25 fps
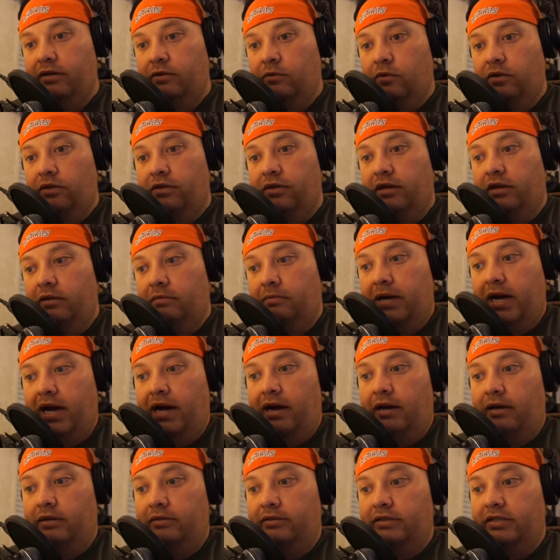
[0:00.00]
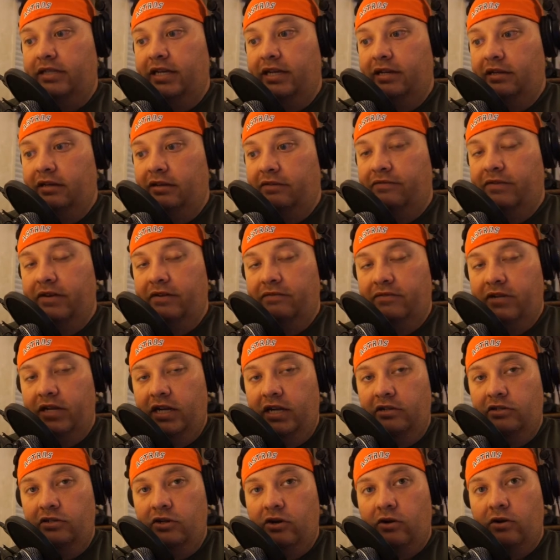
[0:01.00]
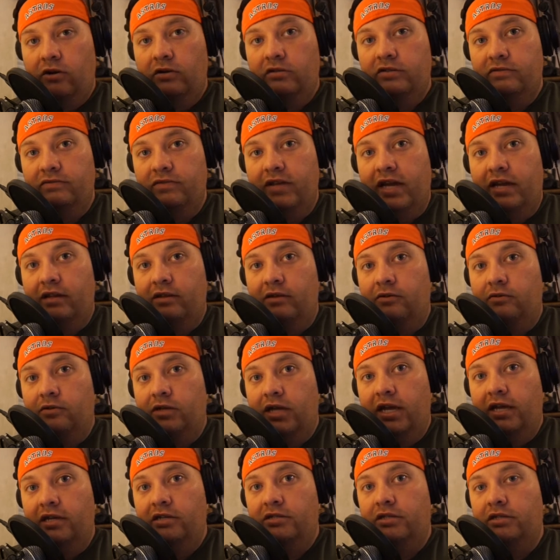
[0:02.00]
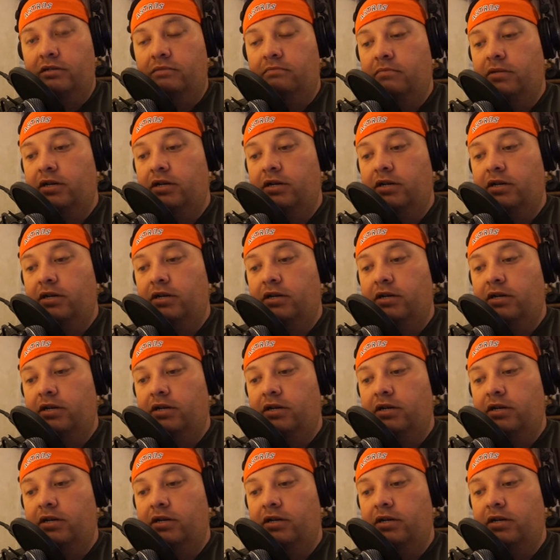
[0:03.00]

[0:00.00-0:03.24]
it within about 10 to 15 yards of that location.